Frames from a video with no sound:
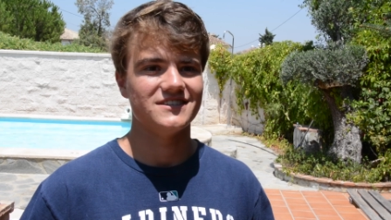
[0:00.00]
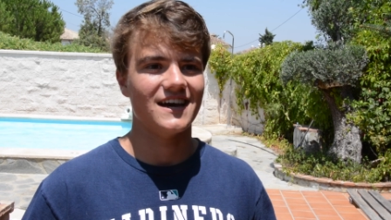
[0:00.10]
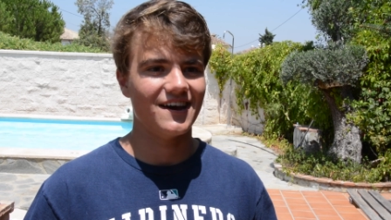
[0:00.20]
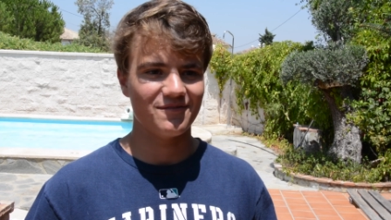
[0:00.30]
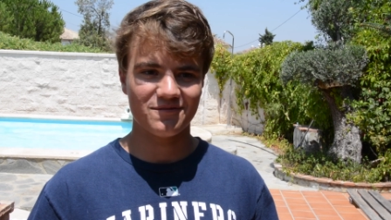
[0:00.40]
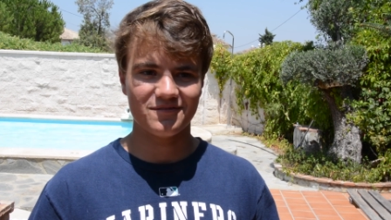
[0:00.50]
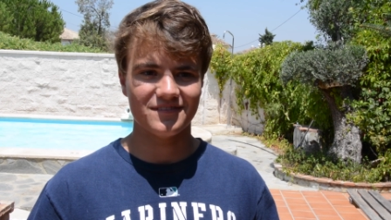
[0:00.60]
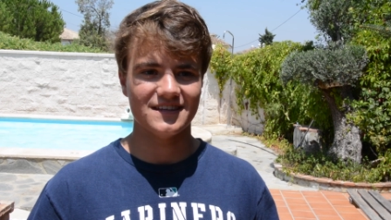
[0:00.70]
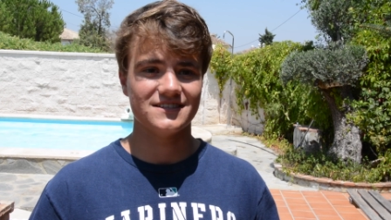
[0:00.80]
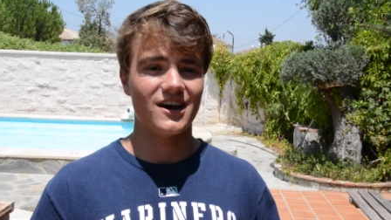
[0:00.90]
just have
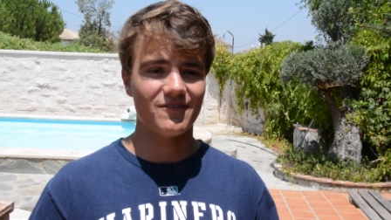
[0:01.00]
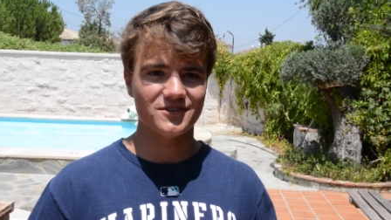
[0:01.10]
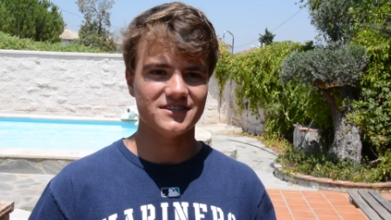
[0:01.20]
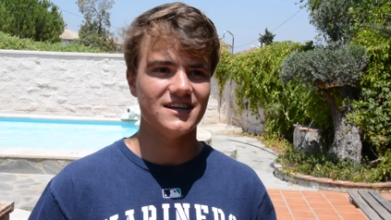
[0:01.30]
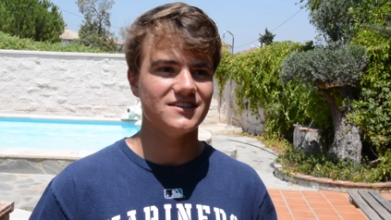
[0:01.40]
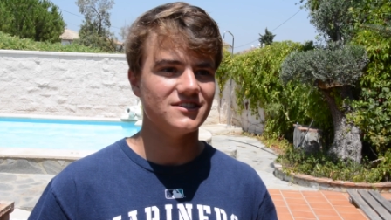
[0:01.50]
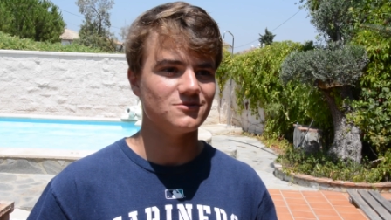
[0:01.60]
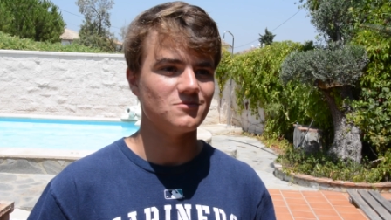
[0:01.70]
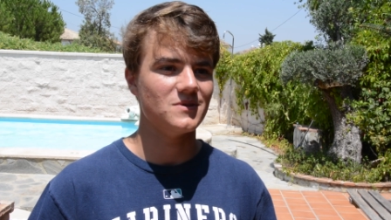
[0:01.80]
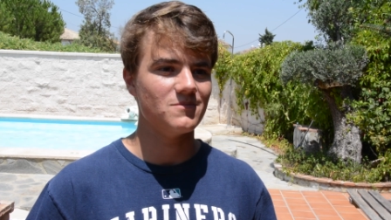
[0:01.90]
these
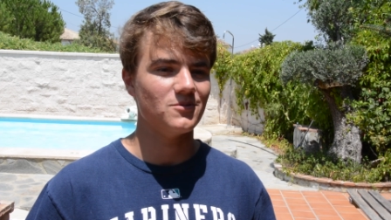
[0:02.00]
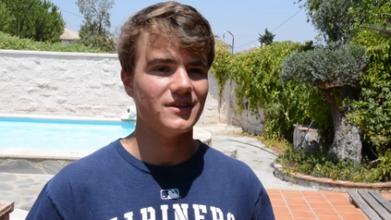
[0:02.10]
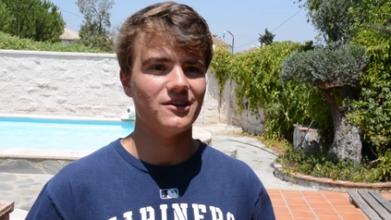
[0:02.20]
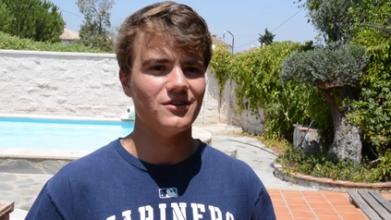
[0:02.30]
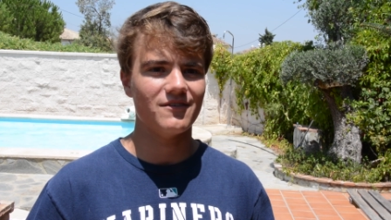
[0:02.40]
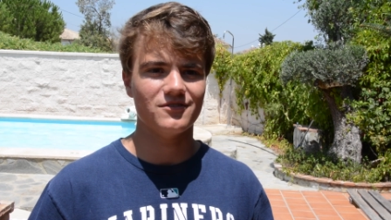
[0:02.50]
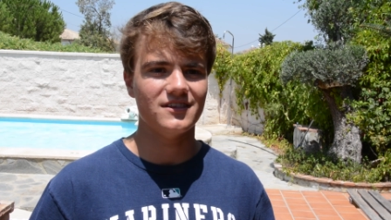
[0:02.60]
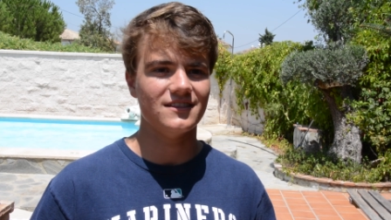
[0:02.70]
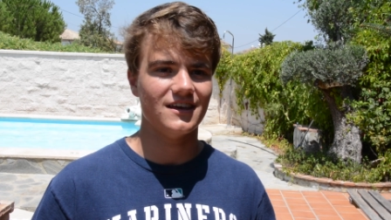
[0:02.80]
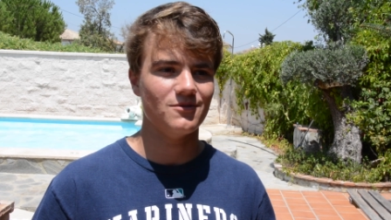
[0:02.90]
conversations with people that you never
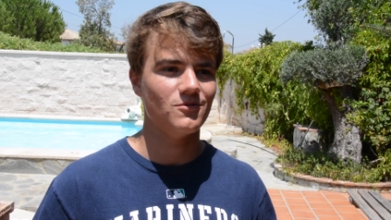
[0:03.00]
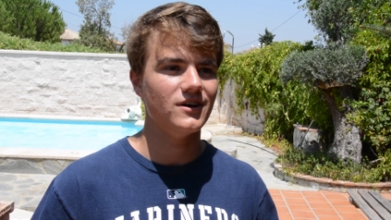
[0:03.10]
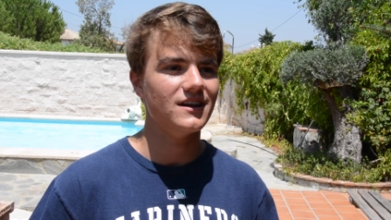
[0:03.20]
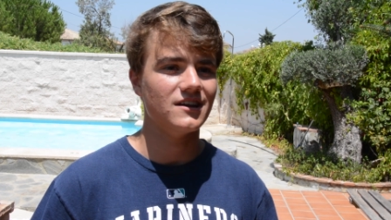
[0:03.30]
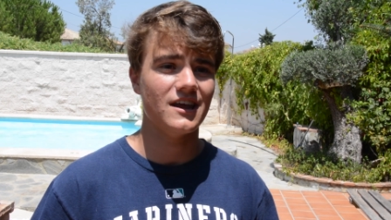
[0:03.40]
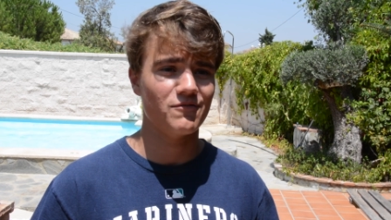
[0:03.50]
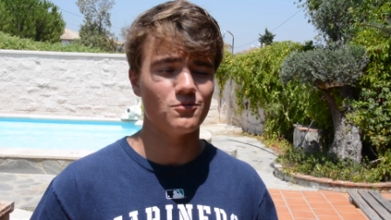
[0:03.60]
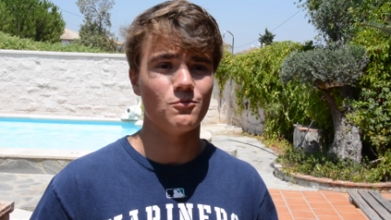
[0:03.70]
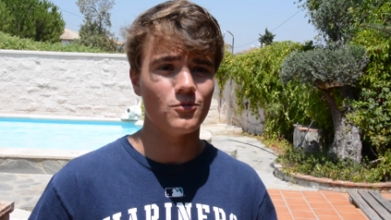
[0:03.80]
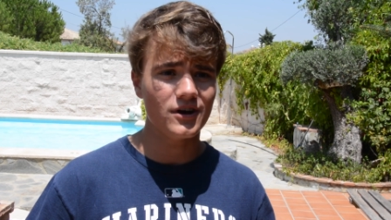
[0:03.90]
think that you would and you
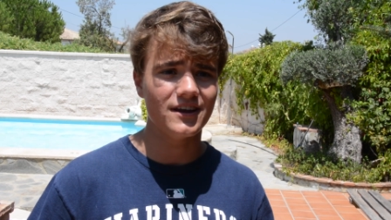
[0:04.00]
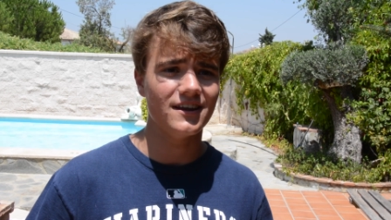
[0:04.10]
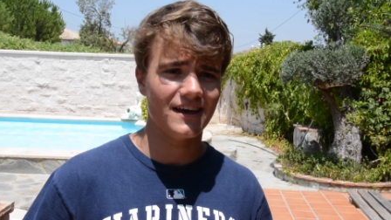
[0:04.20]
never would